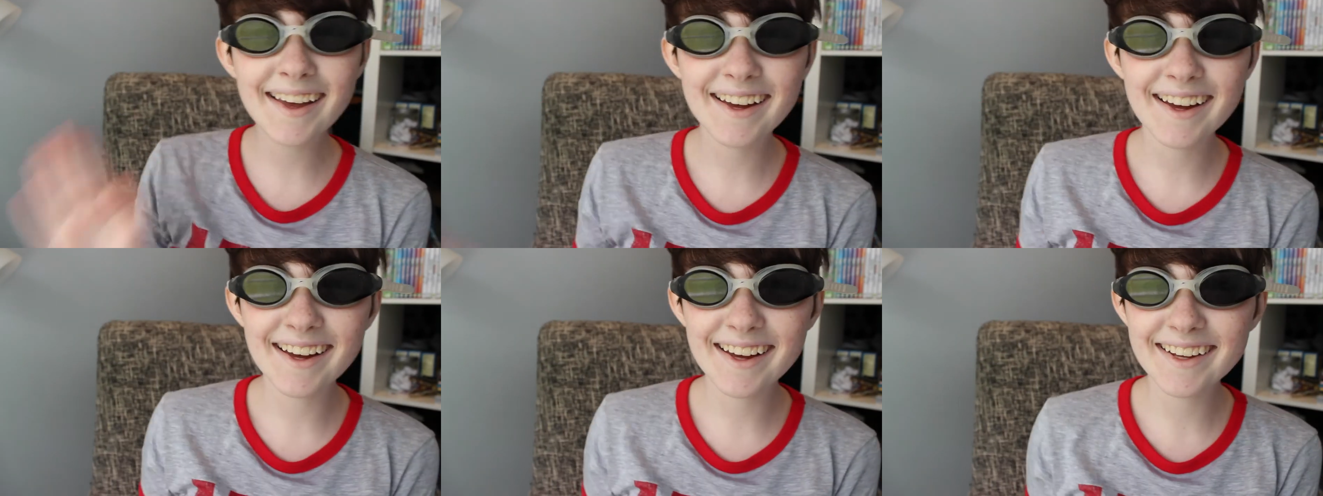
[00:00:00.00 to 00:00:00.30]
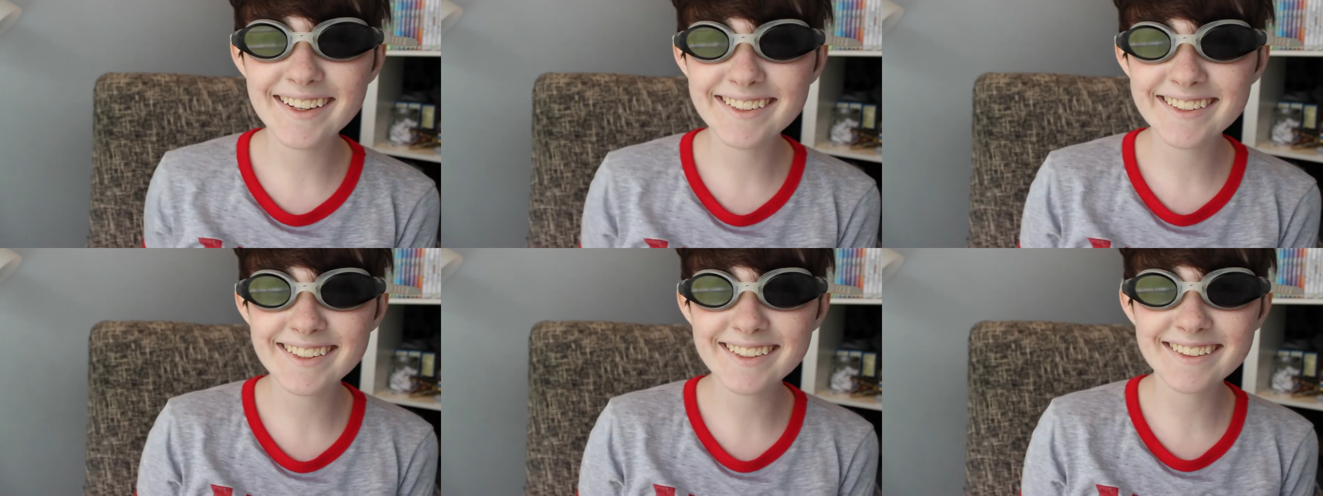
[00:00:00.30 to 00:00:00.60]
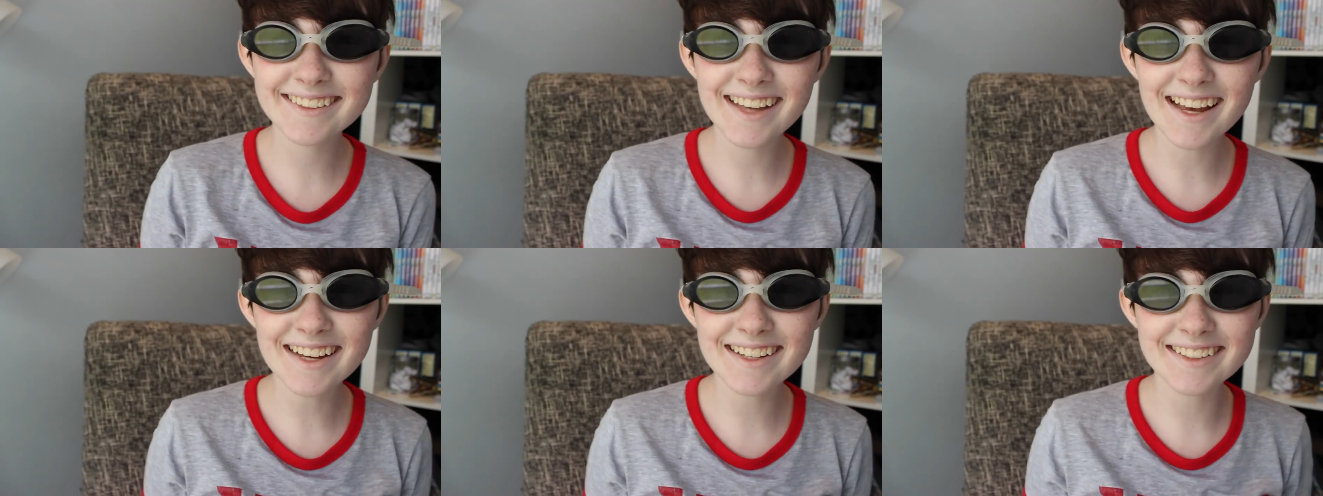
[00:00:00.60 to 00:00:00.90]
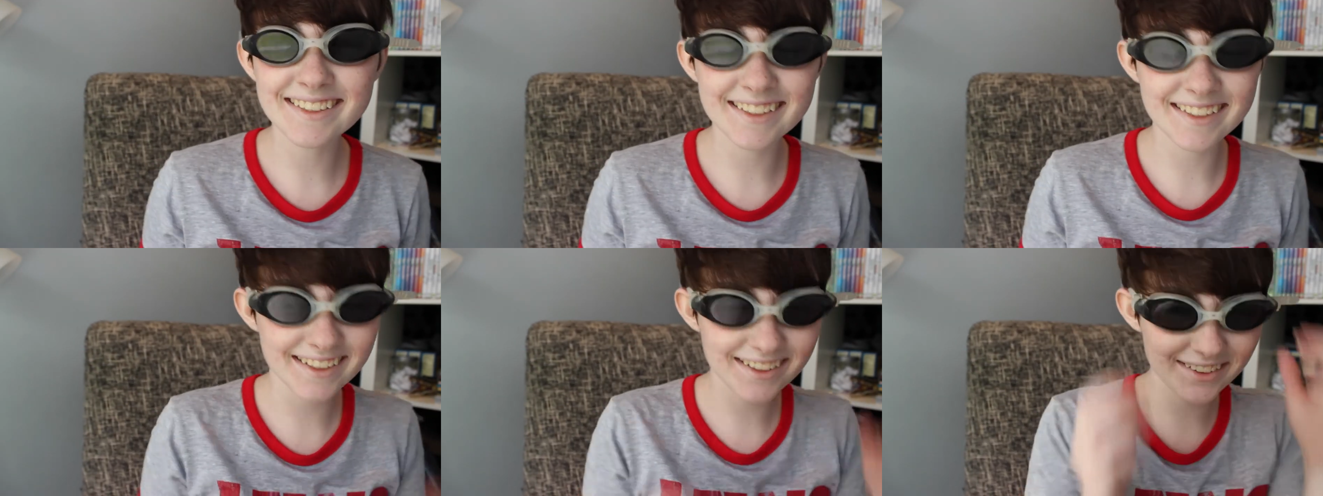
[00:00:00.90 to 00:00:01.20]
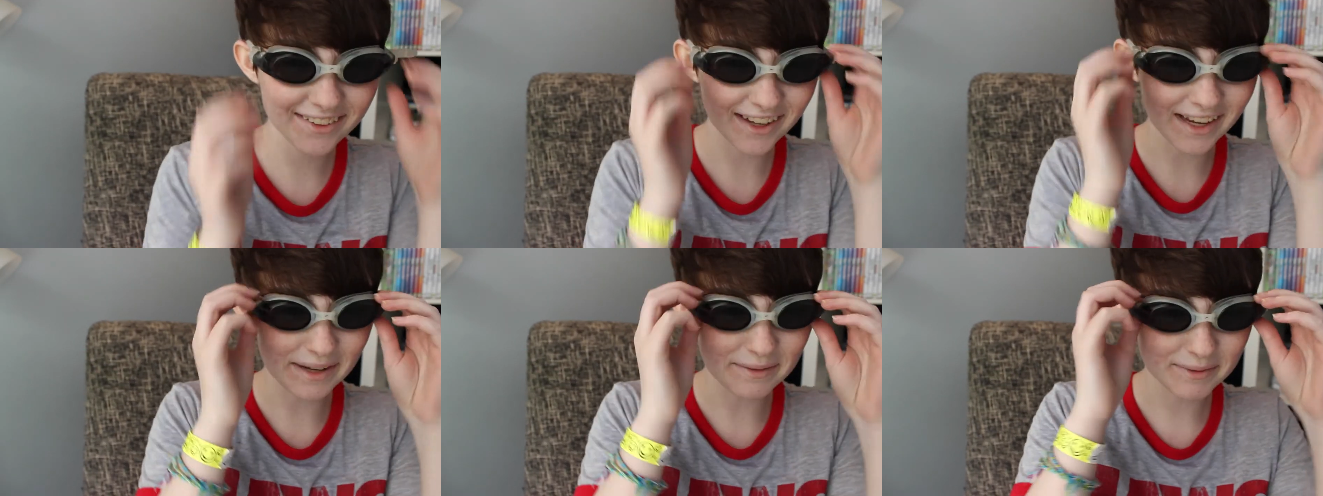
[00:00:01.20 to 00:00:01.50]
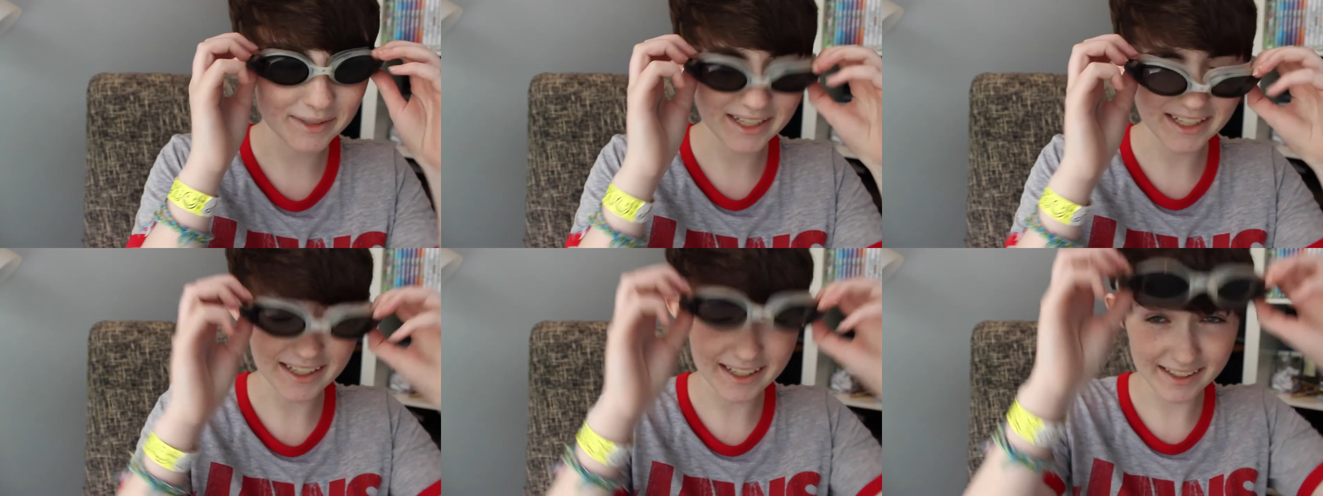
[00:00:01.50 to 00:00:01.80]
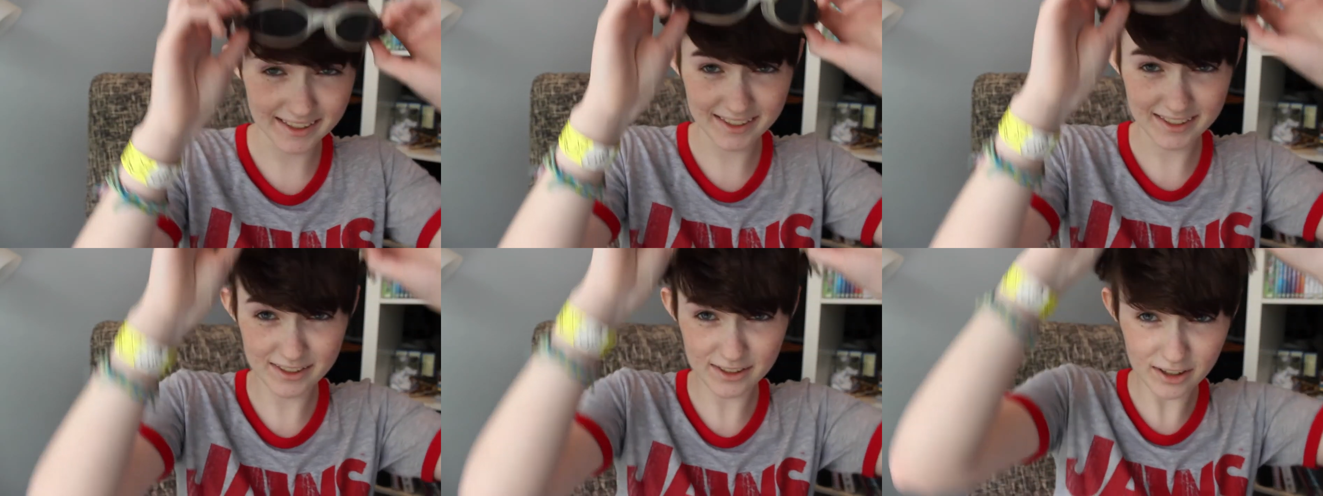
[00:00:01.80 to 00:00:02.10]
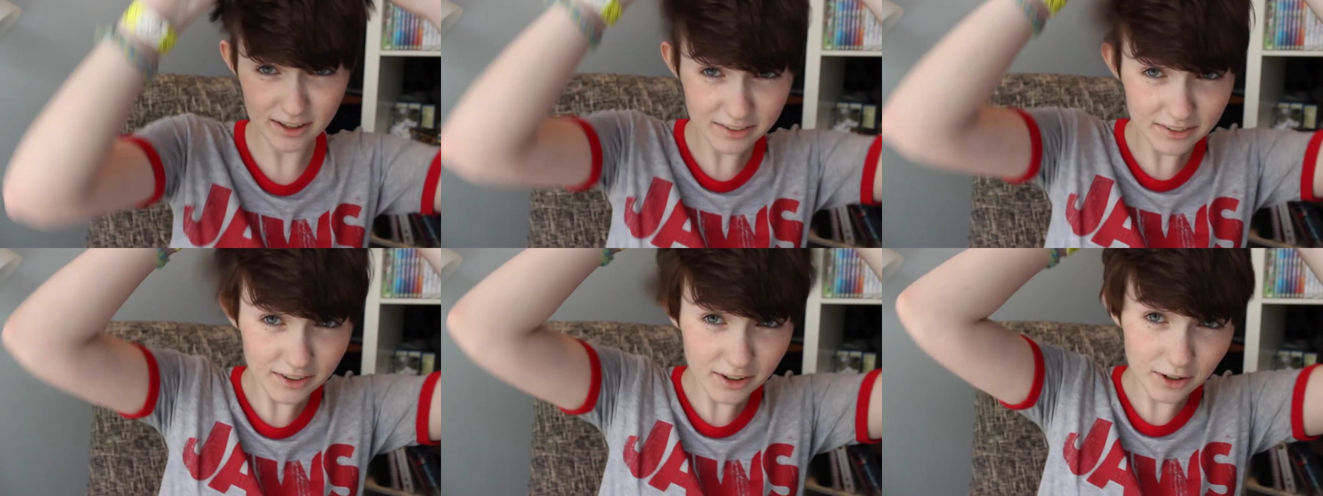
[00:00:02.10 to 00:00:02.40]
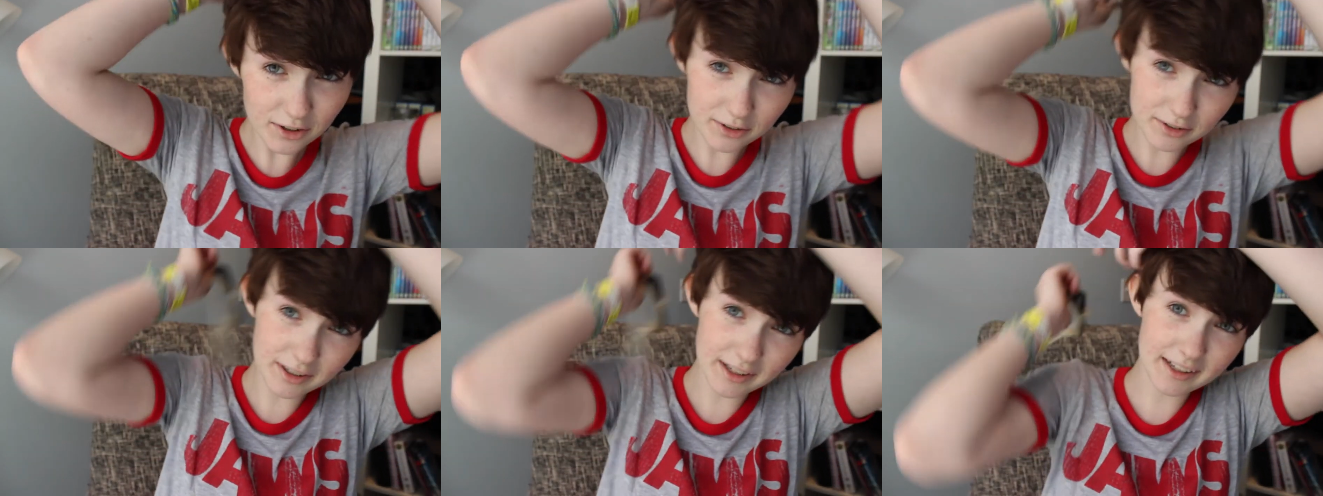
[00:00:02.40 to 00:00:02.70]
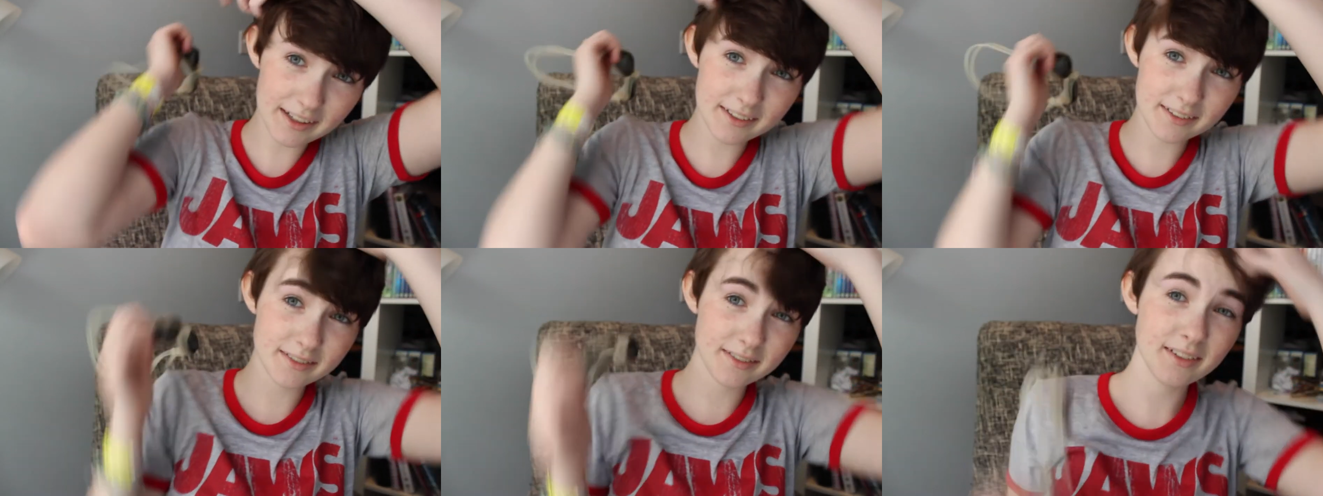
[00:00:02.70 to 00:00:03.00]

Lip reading: guys, it's Lexi. Okay, I'm taking these off. Alright.